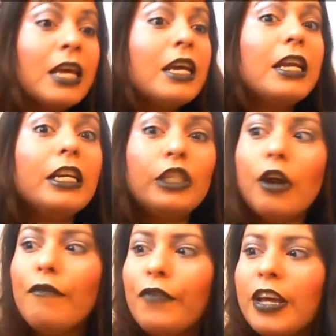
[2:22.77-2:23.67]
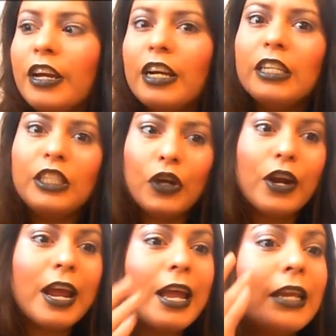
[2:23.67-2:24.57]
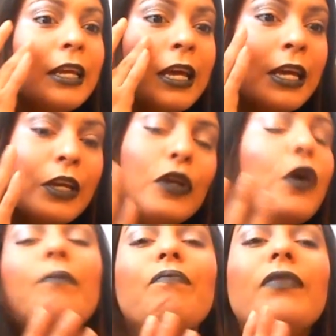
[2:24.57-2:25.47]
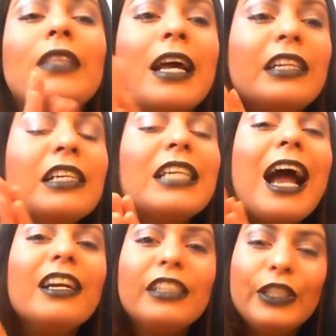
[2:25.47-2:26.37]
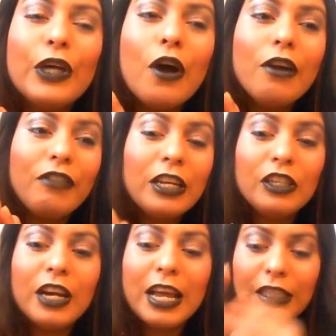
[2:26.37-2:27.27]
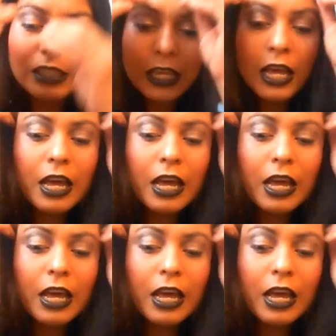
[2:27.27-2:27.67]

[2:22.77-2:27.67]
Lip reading: It is your fingers, your hand, nothing's absorbed in your hands.